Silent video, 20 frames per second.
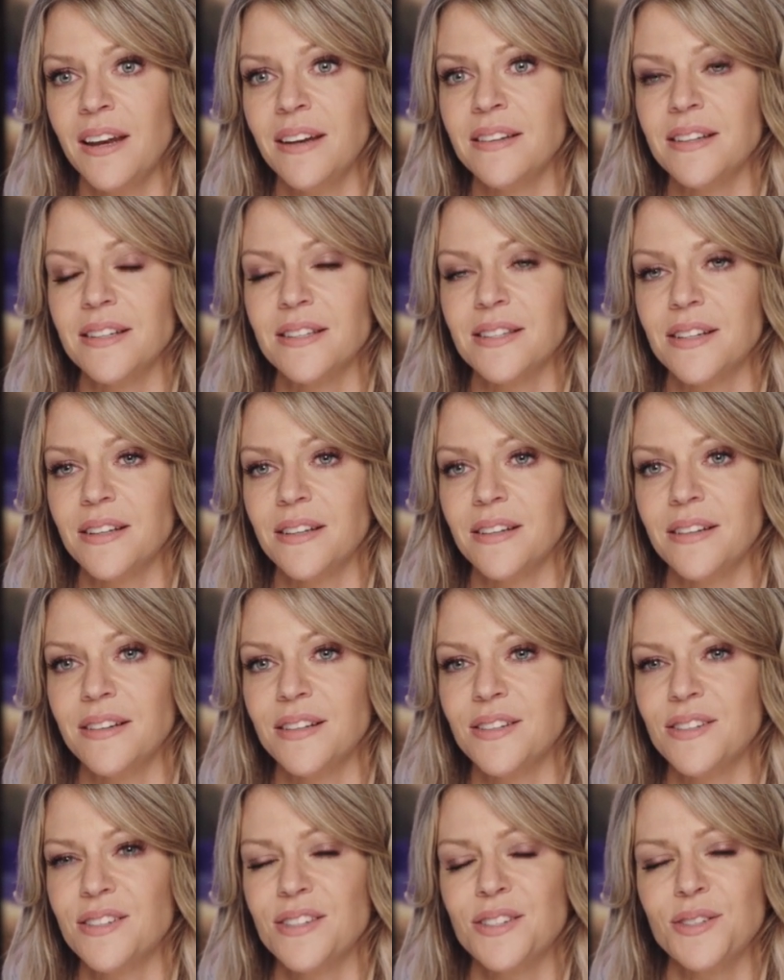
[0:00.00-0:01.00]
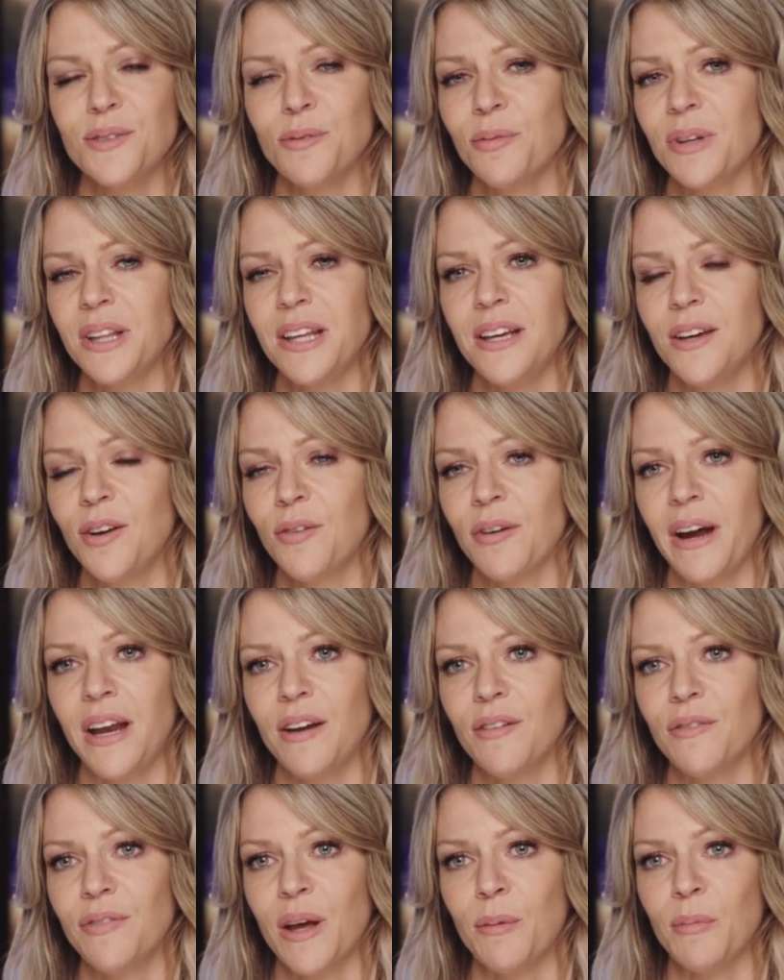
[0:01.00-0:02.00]
And it's a it's just a really
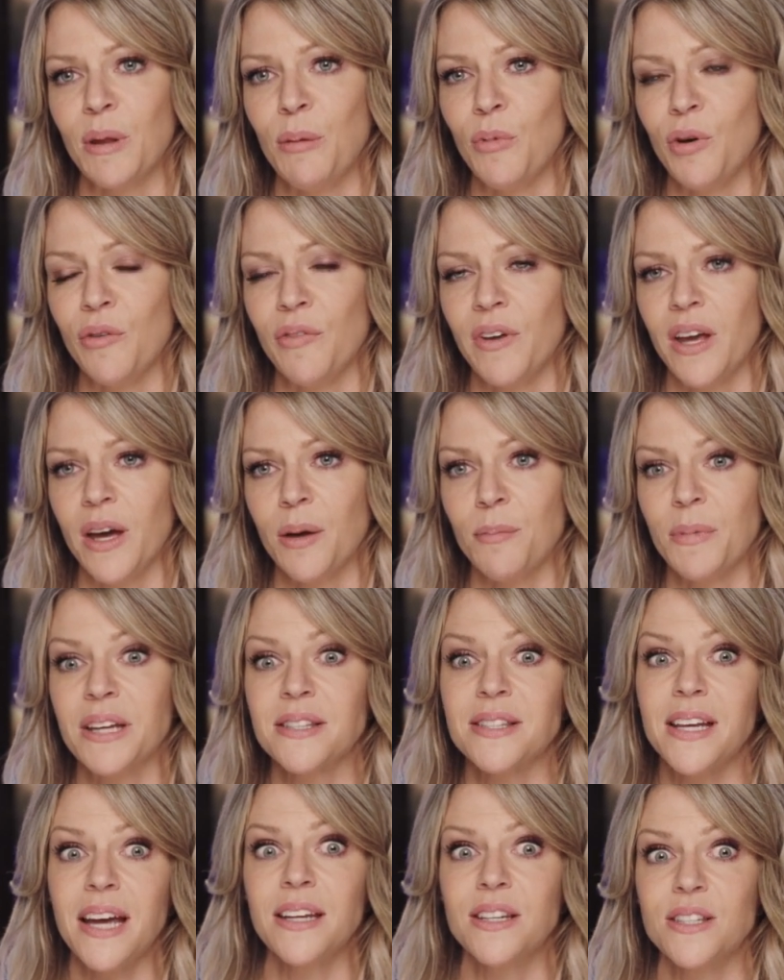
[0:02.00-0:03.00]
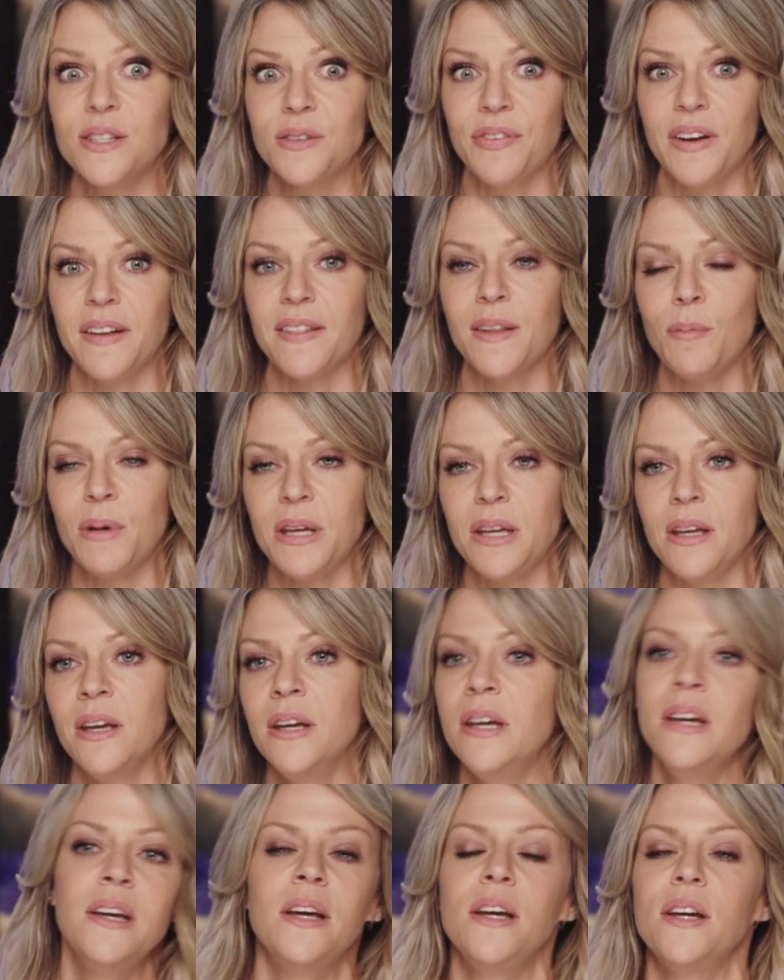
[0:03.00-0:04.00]
great family movie. I'm excited to finally be
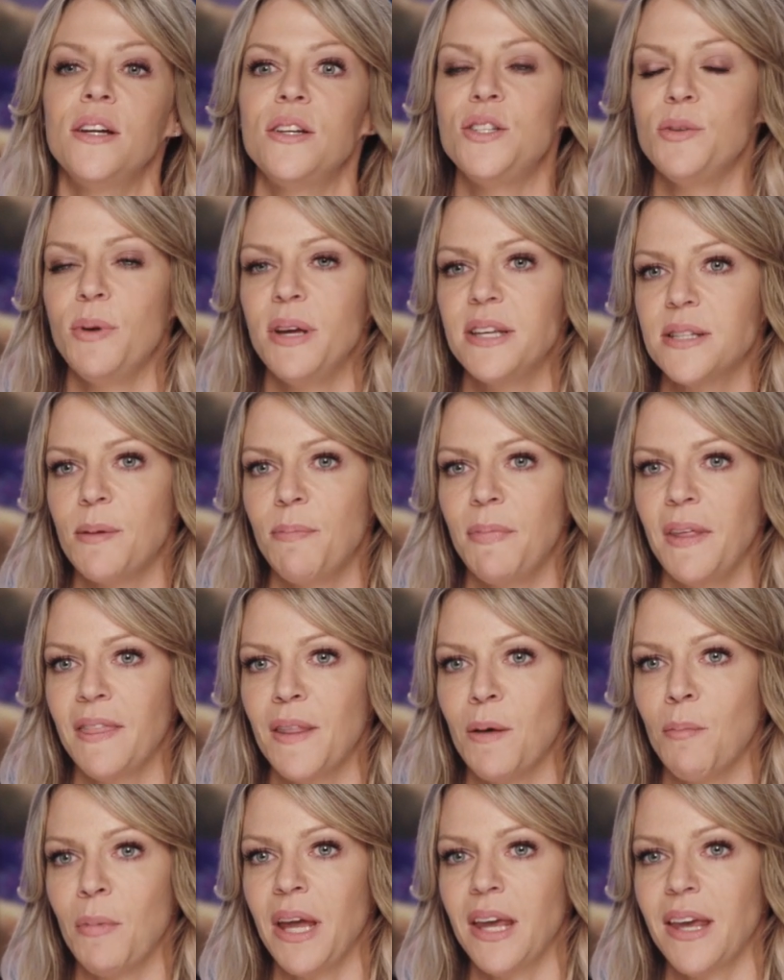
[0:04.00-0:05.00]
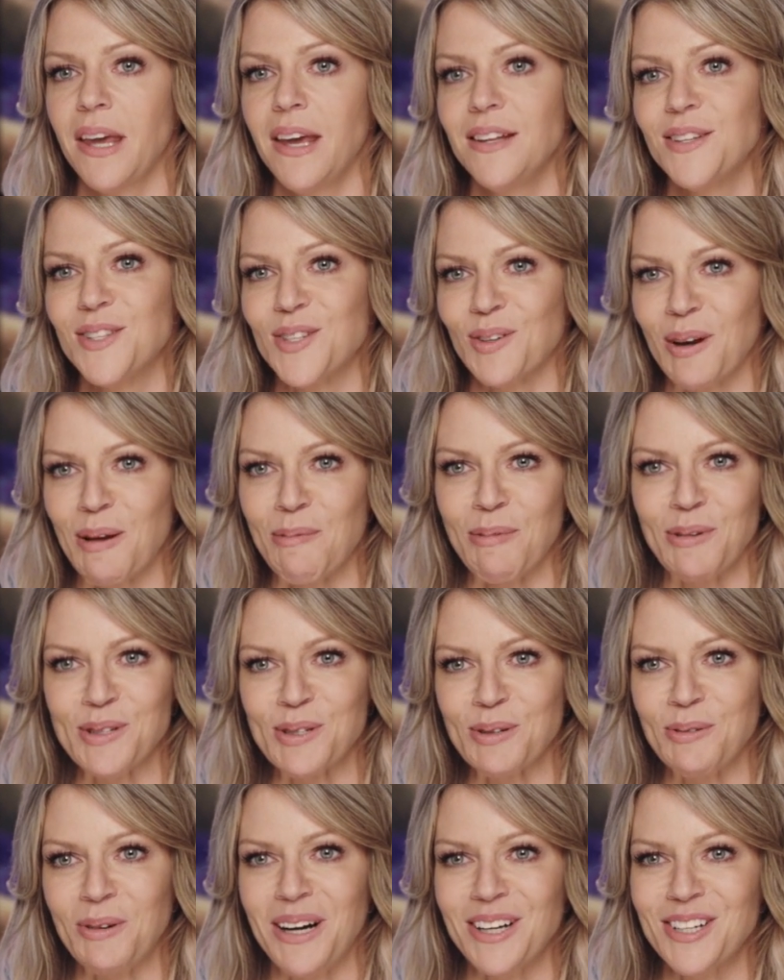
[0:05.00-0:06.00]
doing something that my kids are able
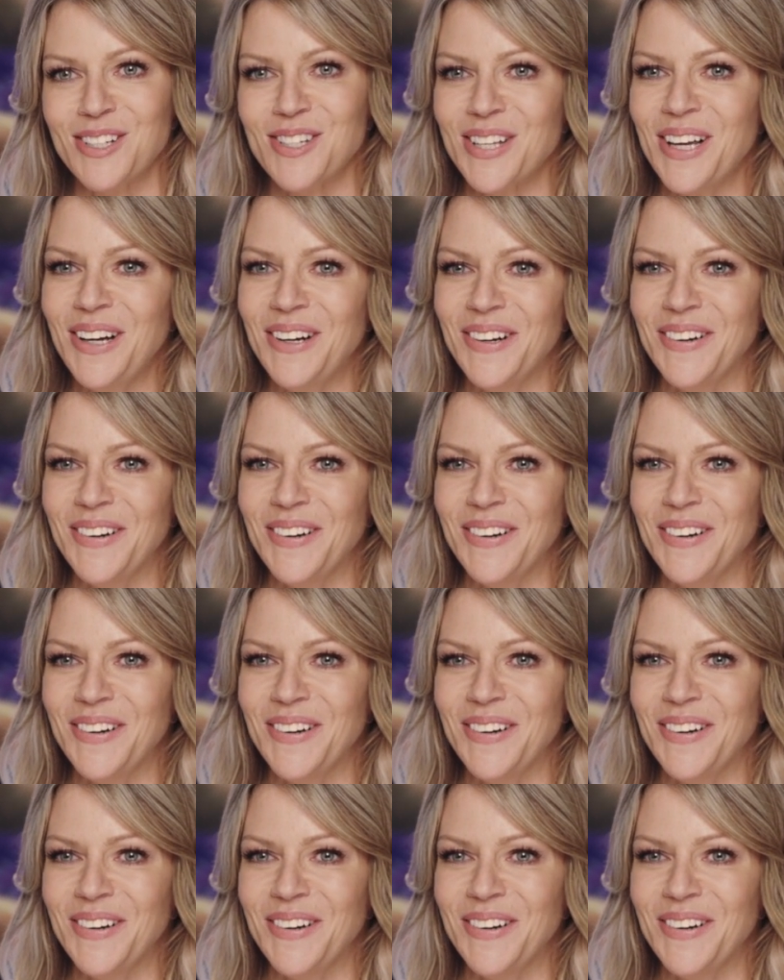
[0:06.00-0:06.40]
to watch.